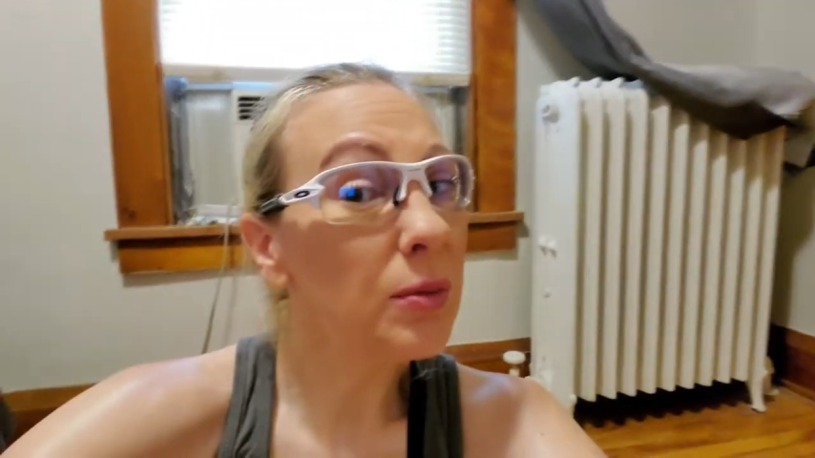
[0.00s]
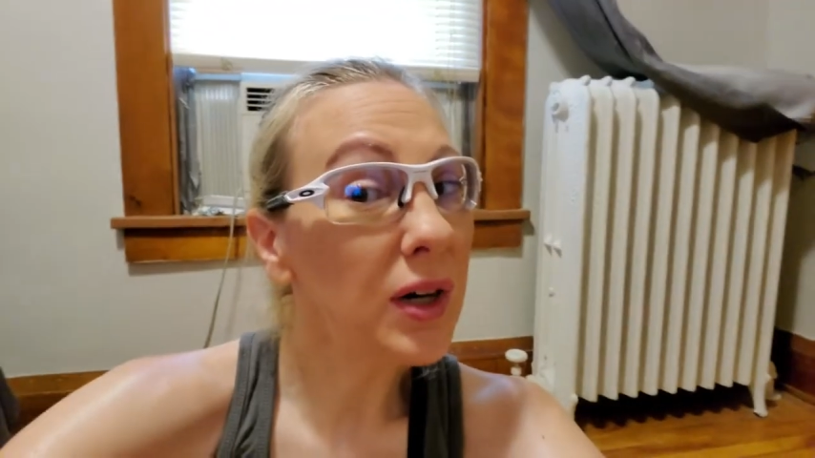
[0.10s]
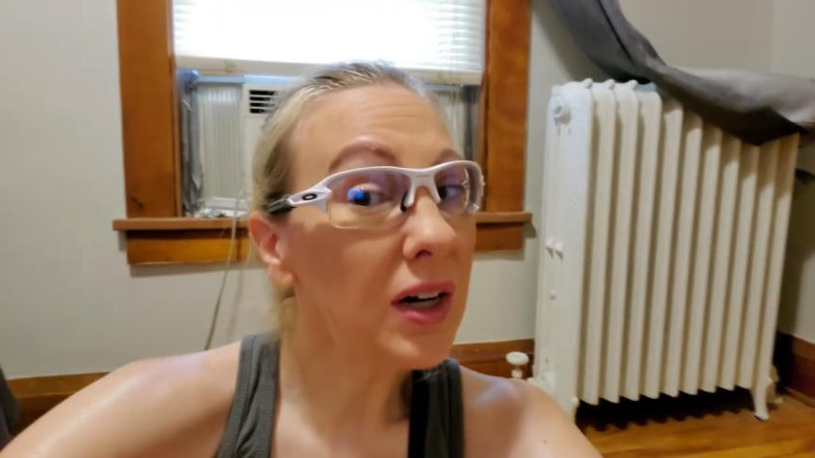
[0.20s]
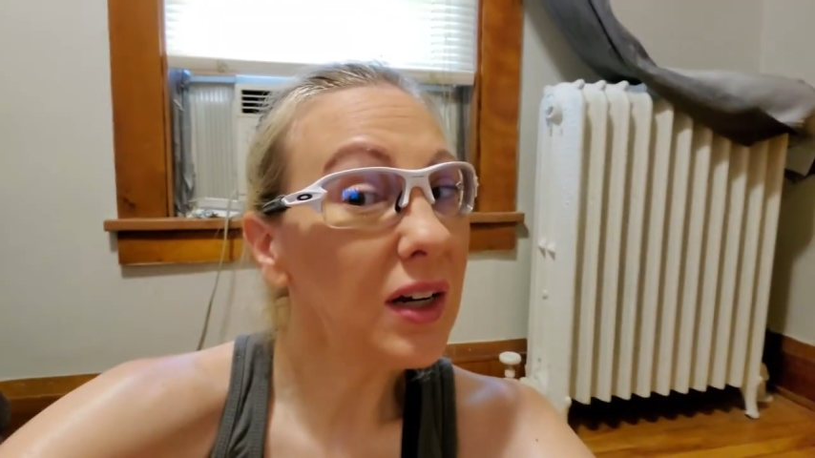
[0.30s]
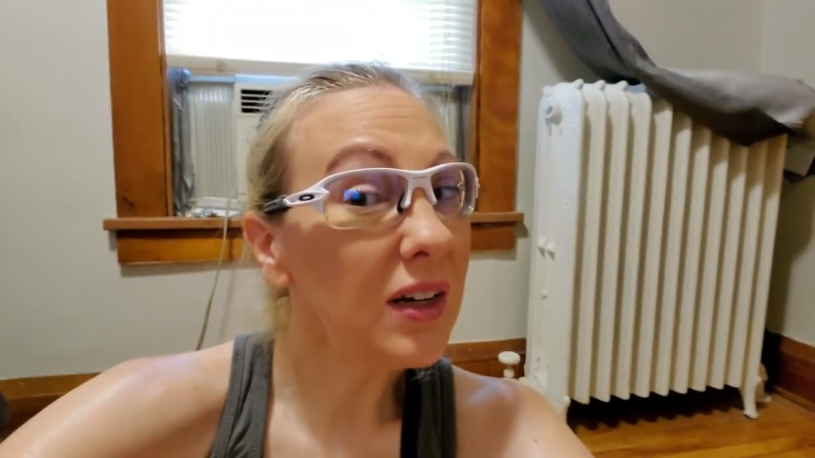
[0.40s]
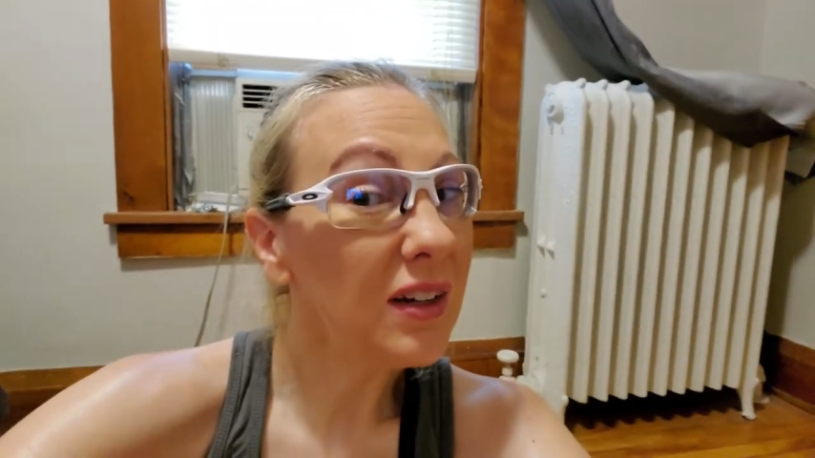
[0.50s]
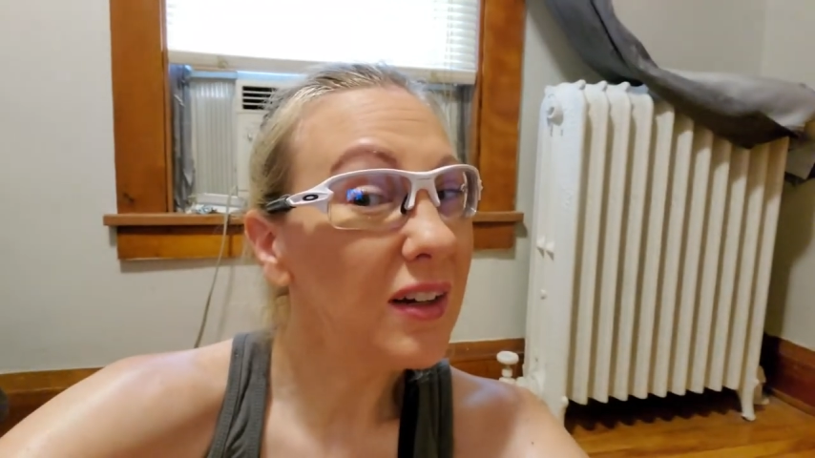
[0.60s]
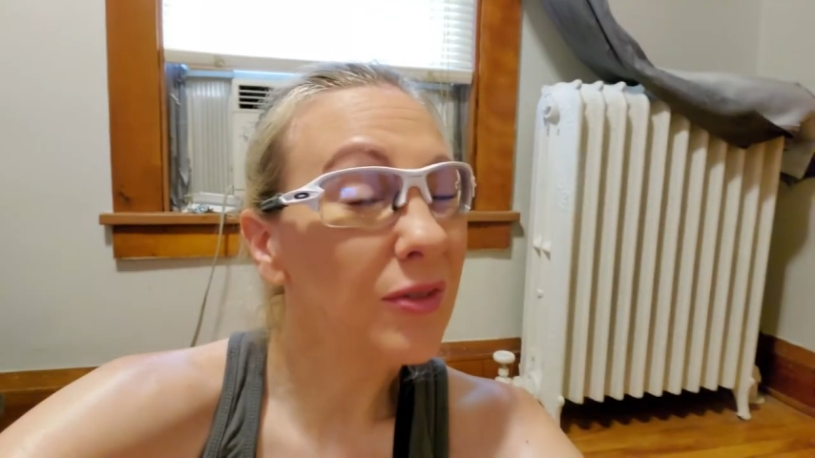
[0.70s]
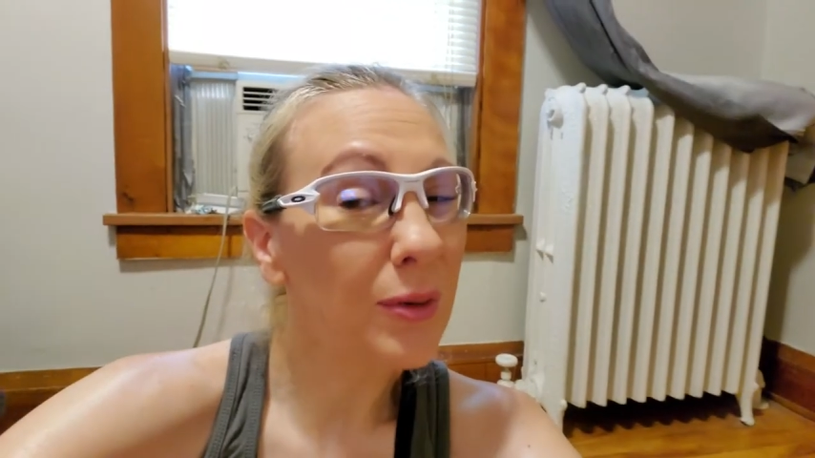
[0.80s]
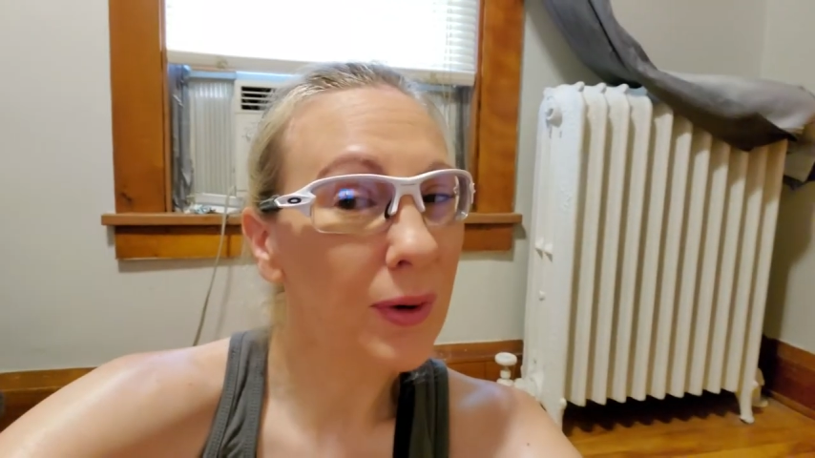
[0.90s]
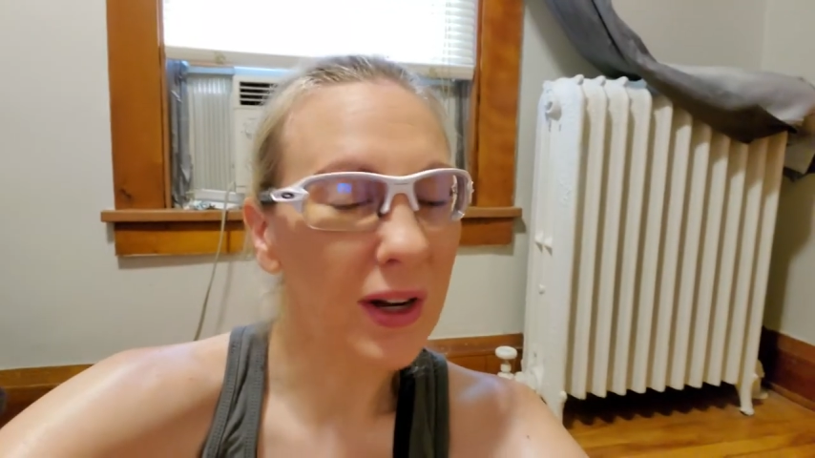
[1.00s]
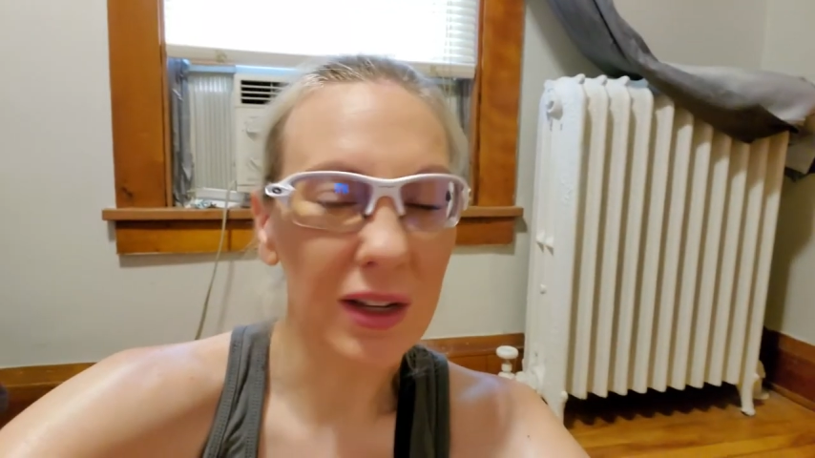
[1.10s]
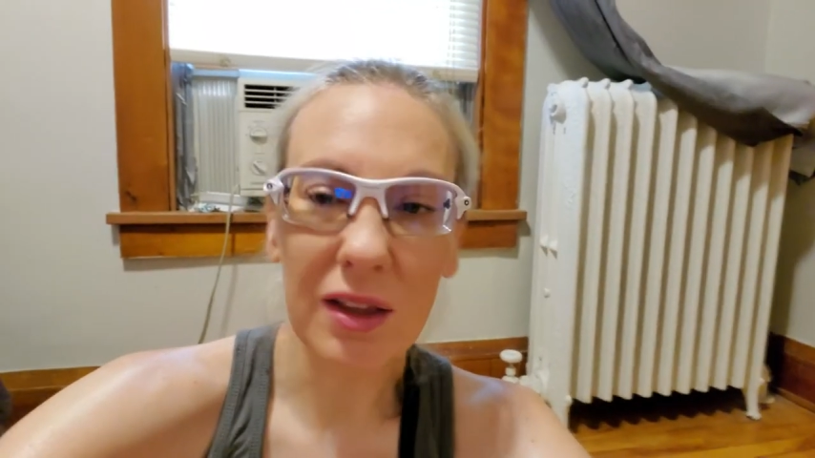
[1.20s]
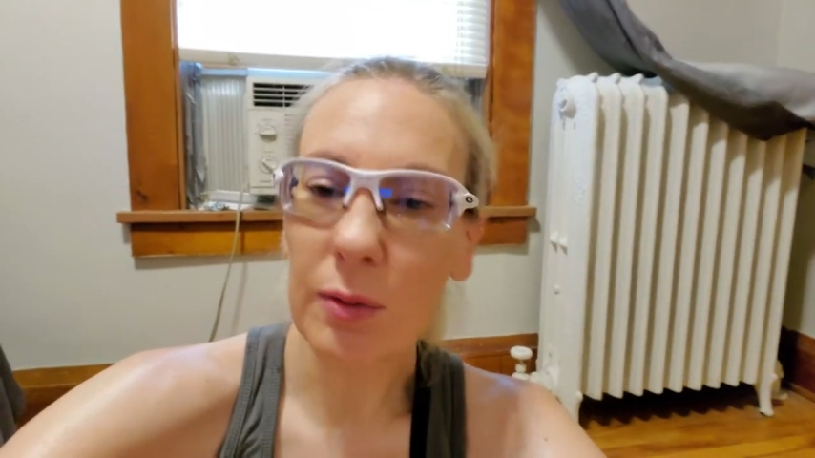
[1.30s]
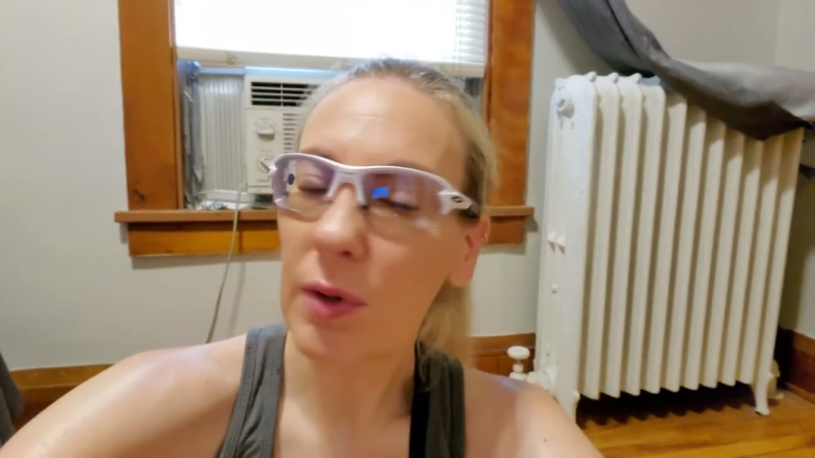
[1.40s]
to buy if you're
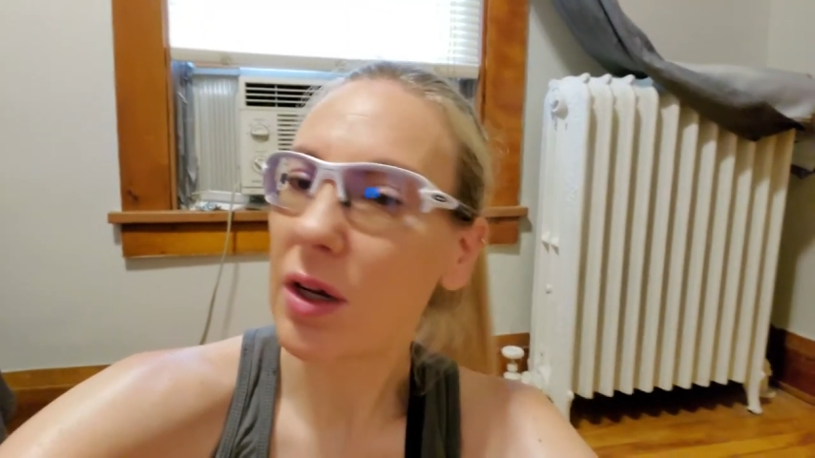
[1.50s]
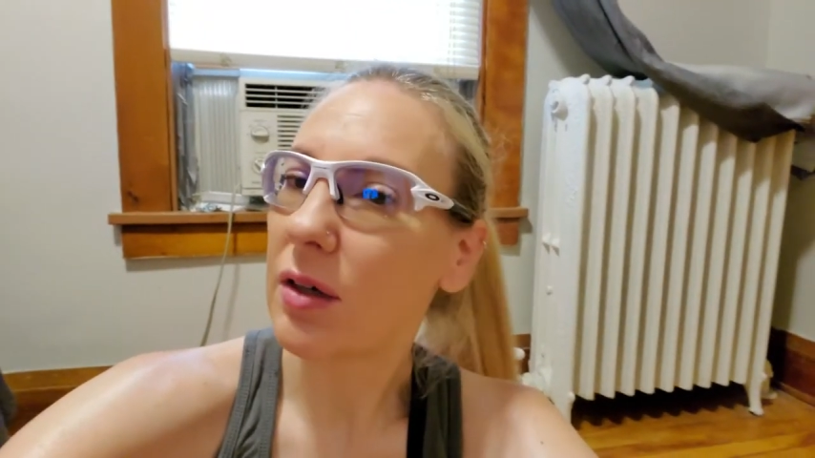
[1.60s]
buying them?